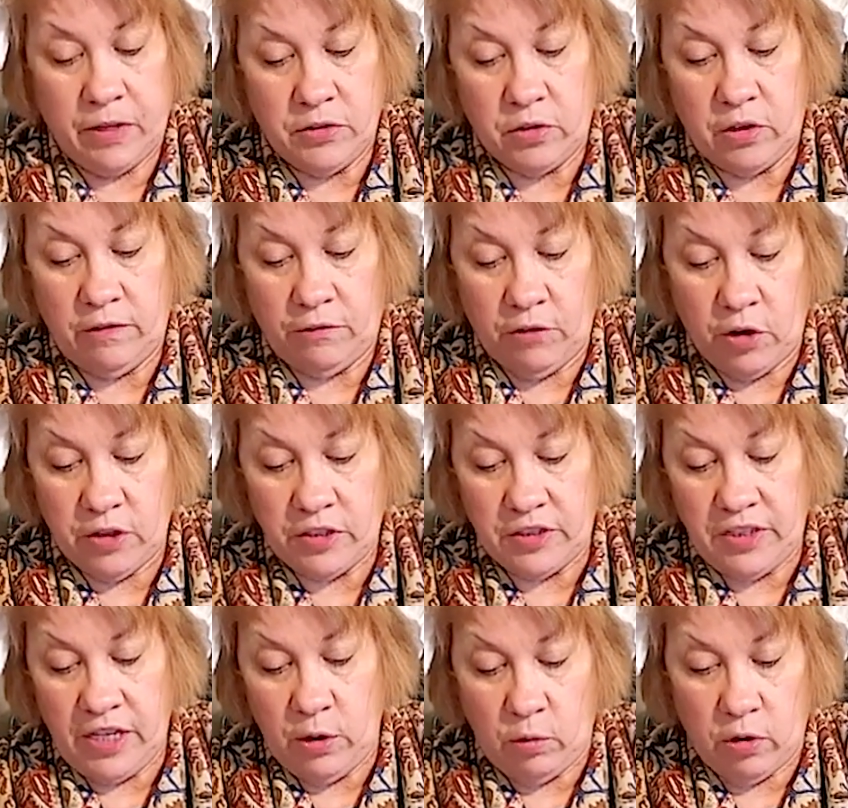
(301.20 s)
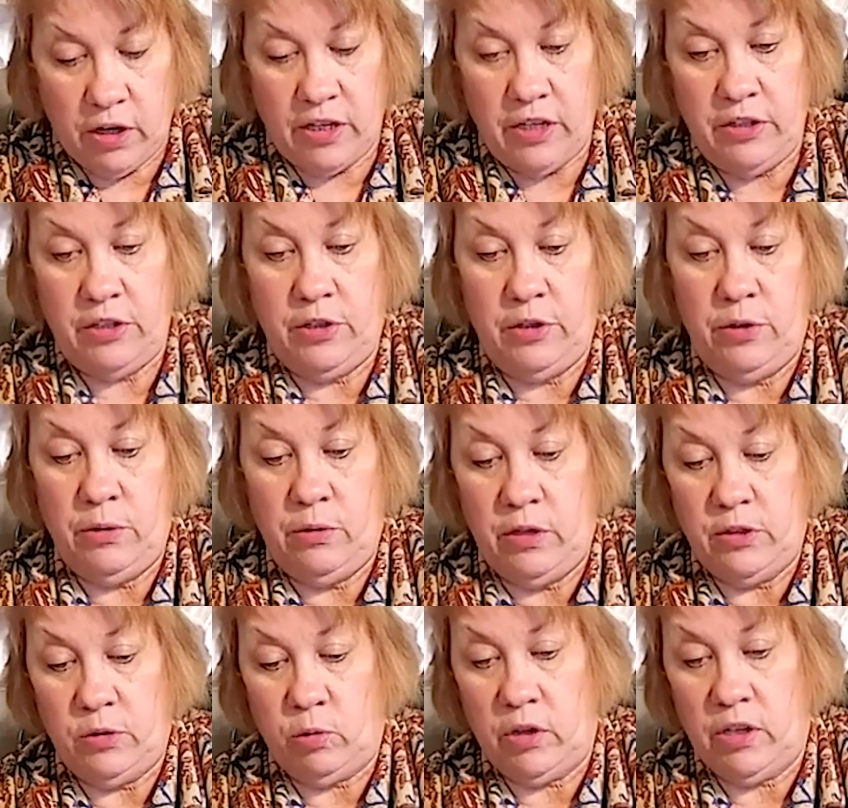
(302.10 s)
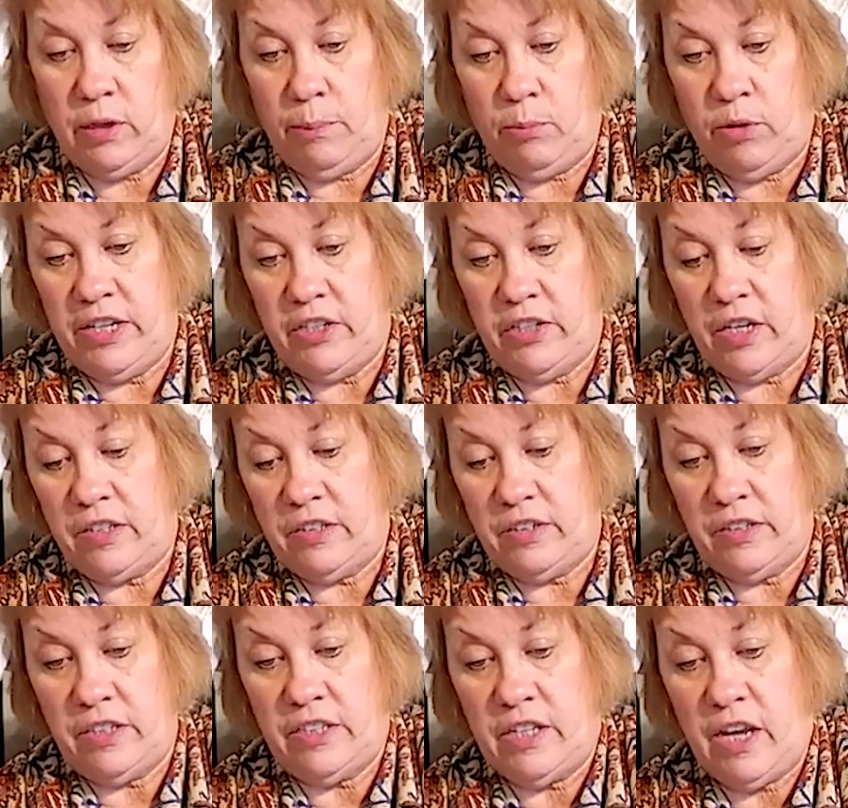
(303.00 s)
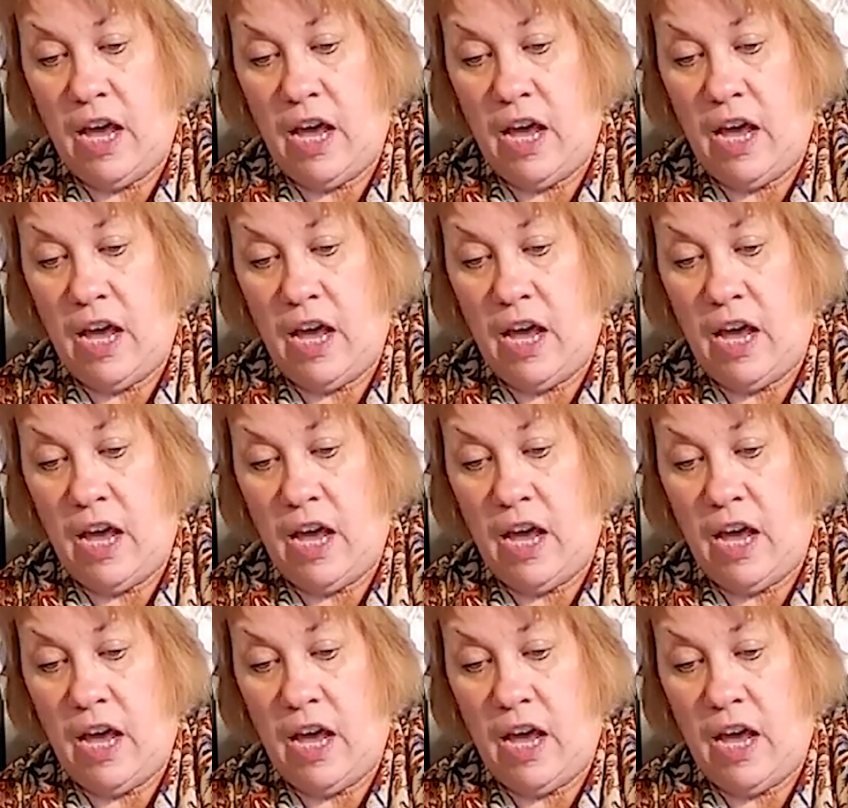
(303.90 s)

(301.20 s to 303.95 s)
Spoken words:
So the first thing we're going to do is we're going to bring just the